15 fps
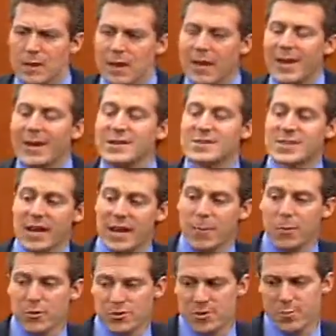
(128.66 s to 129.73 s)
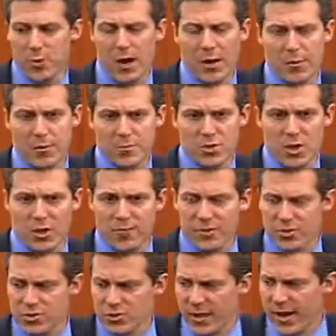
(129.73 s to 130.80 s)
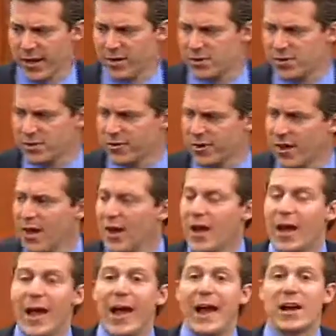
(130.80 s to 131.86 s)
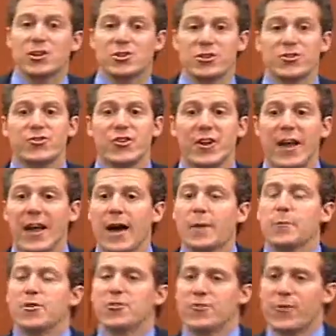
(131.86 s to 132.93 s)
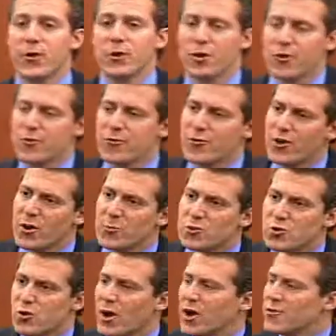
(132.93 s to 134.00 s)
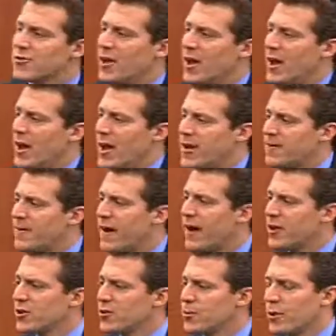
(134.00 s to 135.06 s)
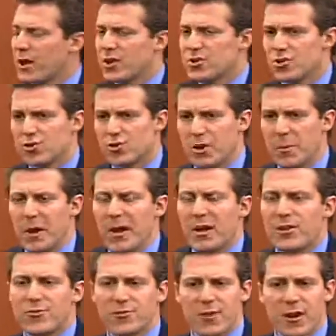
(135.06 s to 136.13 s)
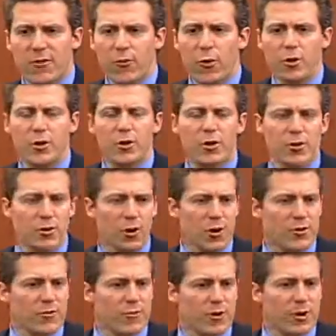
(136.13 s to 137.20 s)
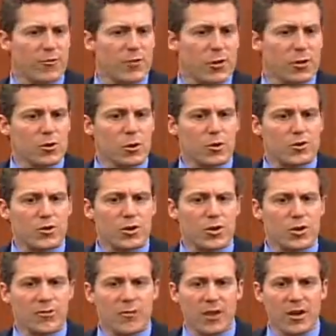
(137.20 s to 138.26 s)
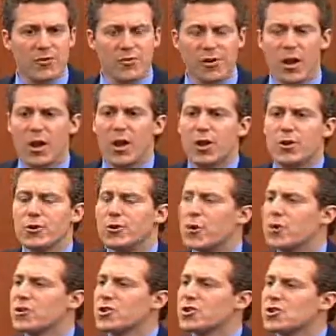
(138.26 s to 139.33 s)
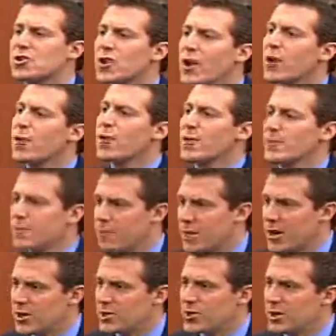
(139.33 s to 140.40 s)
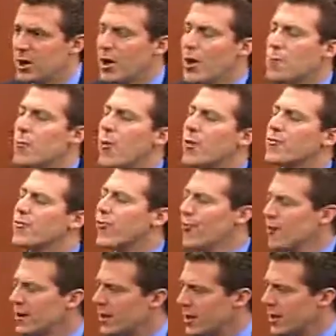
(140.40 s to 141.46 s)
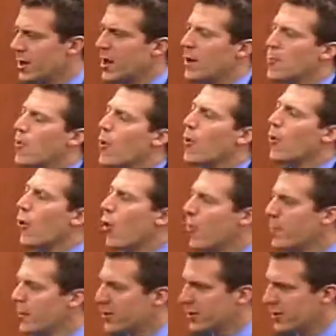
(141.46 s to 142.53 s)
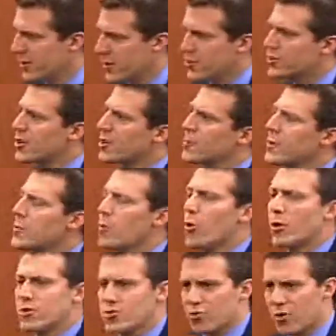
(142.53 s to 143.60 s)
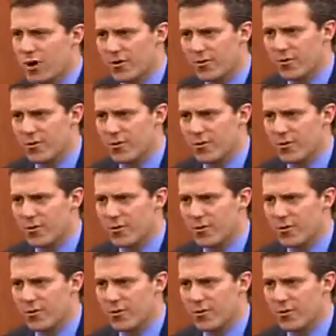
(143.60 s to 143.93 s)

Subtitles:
Examples of problem-solving strategies. Actions and atmosphere confirm trust and a valued relationship. Instead of holding your cards very, very close to your vest, you're going to share information more freely, more openly. There's going to be more trust